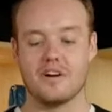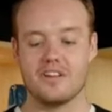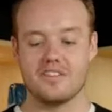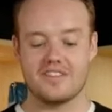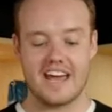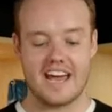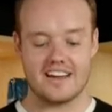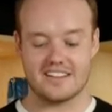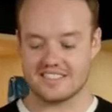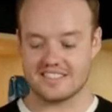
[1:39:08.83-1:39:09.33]

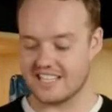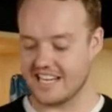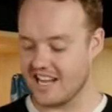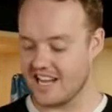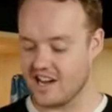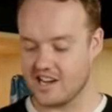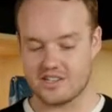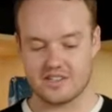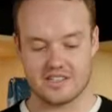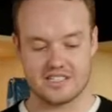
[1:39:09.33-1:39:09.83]

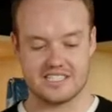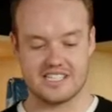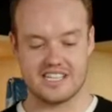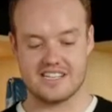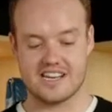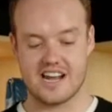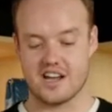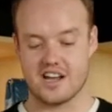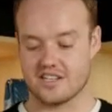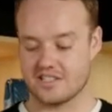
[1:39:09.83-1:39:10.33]

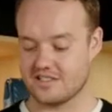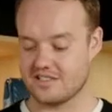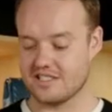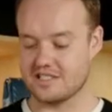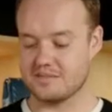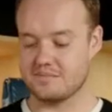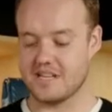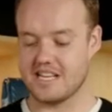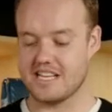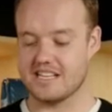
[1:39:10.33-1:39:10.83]
$1,810
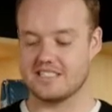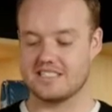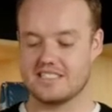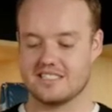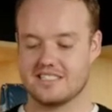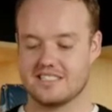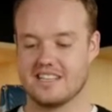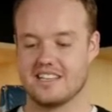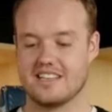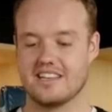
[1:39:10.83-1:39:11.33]
for this
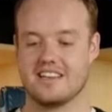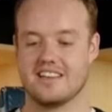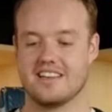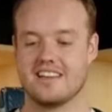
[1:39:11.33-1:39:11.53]
piece.